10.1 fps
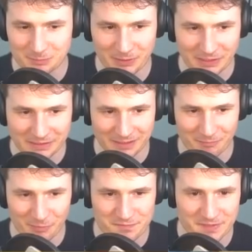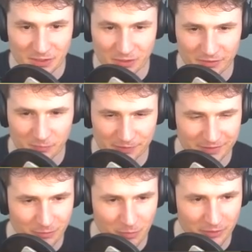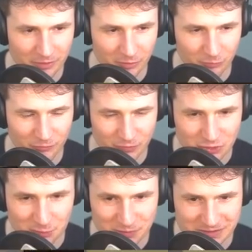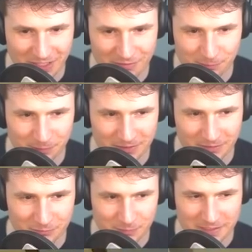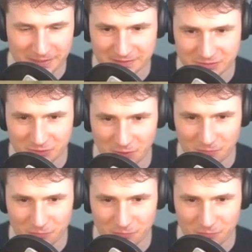buddy, come with me. All right, we're gonna go on a little field trip. We still have plenty of endings to go